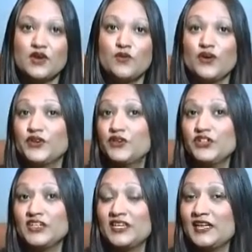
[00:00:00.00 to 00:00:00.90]
where you're
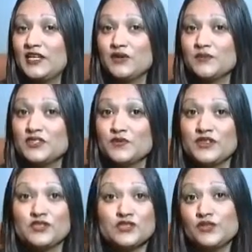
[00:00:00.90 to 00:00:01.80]
looking at anywhere
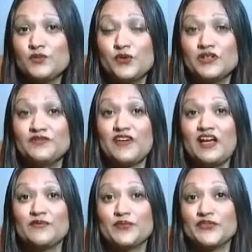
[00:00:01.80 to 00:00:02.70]
between
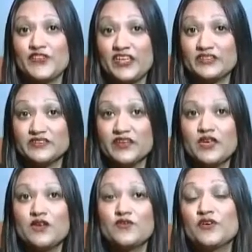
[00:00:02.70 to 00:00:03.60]
2.5%
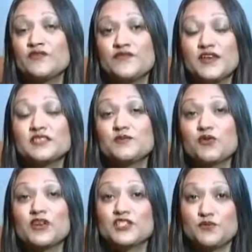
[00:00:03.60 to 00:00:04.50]
for a fixed
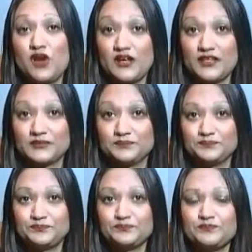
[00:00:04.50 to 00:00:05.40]
mortgage product.
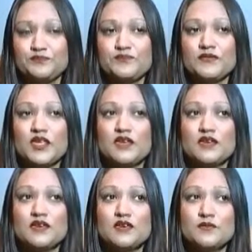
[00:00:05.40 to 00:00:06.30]

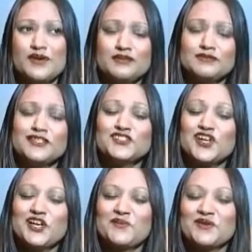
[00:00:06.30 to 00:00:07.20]
But let's
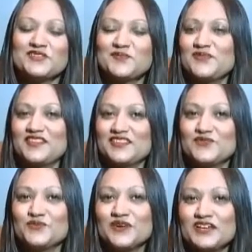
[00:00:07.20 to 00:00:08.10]
talk about something that's
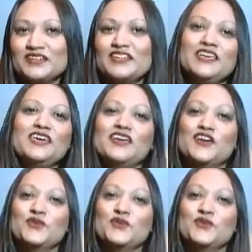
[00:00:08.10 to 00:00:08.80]
really